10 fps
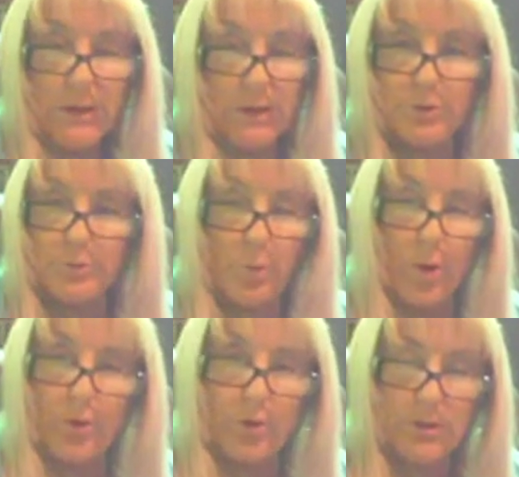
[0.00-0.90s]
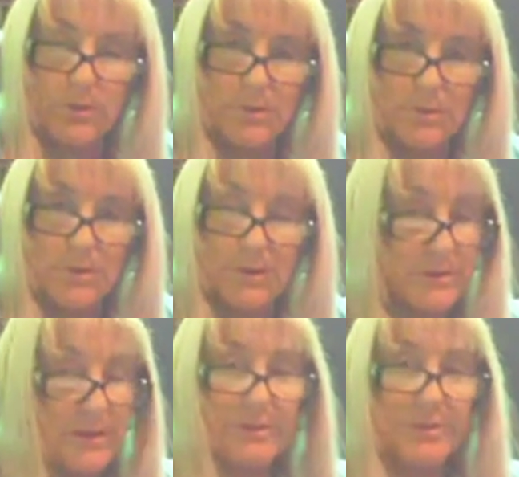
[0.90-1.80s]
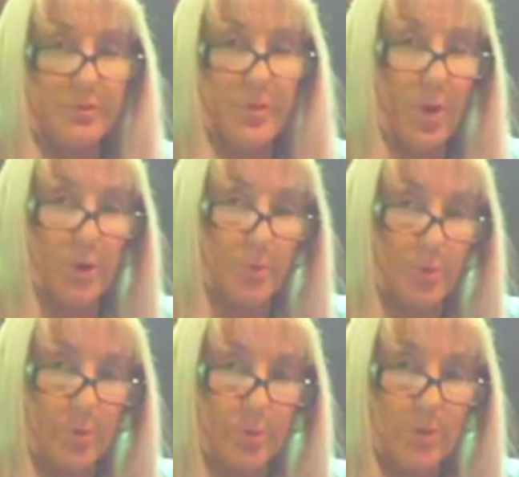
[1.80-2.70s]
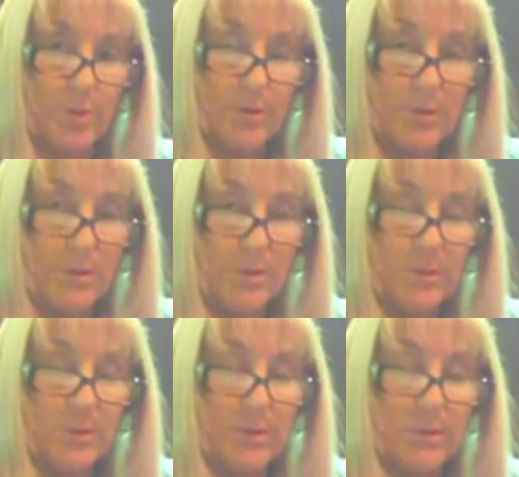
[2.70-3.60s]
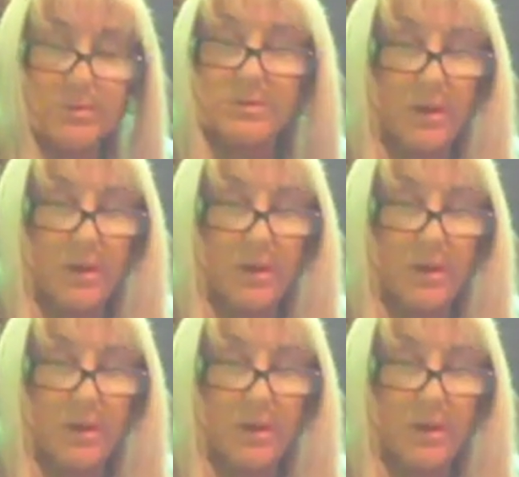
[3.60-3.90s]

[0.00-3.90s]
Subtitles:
It's broken. It's undefinable. It's